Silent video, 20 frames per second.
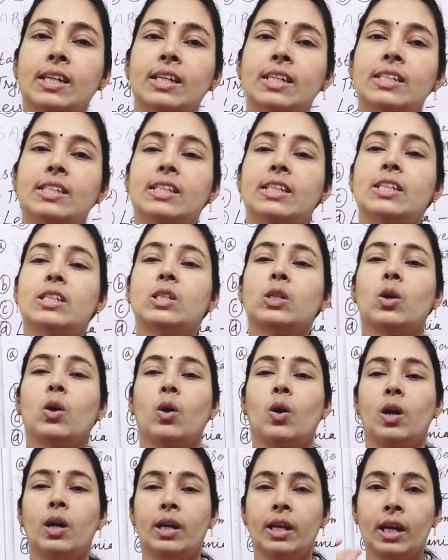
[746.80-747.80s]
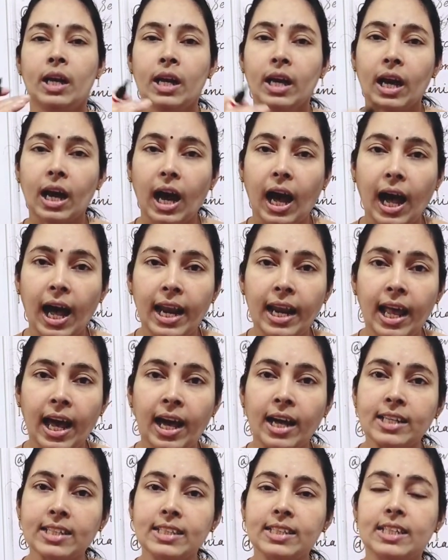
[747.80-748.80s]
the disease called
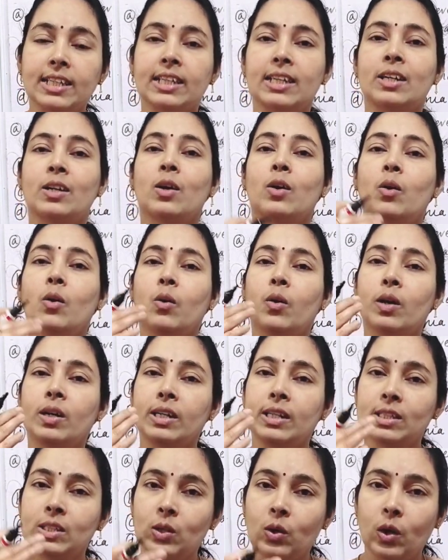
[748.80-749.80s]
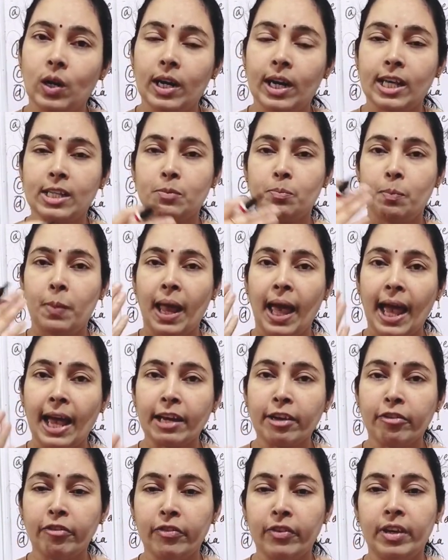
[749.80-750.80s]
Kala Azar, or it is called as
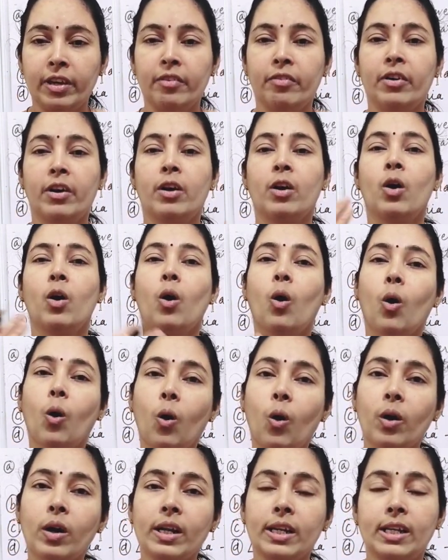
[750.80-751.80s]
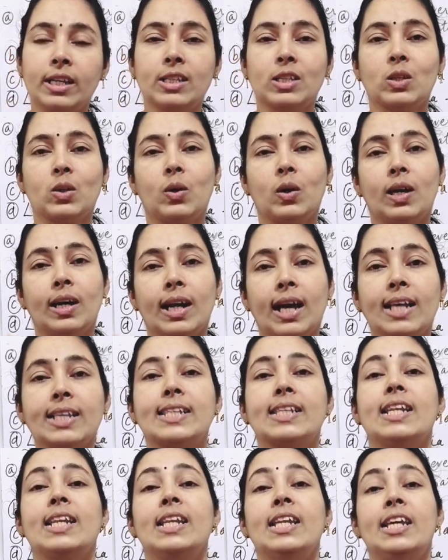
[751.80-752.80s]
black fever, or it is called as
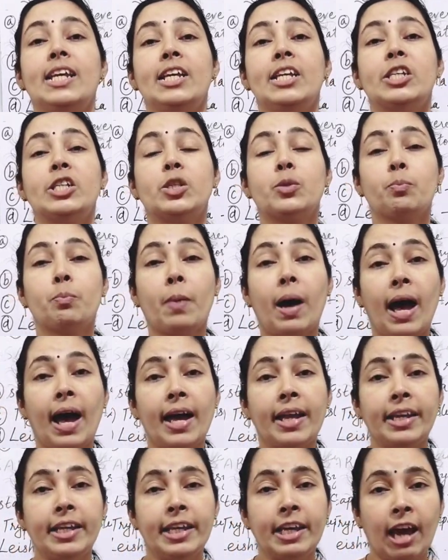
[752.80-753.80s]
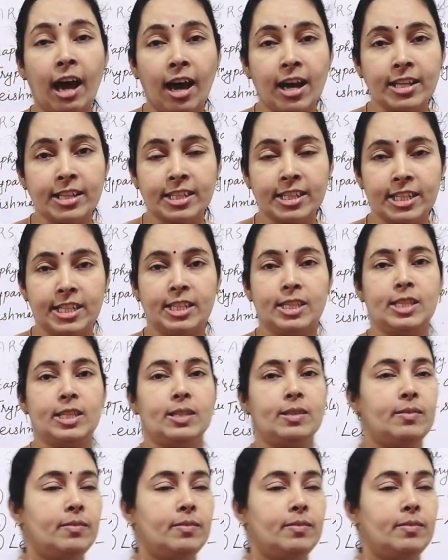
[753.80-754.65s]
Leishmaniasis.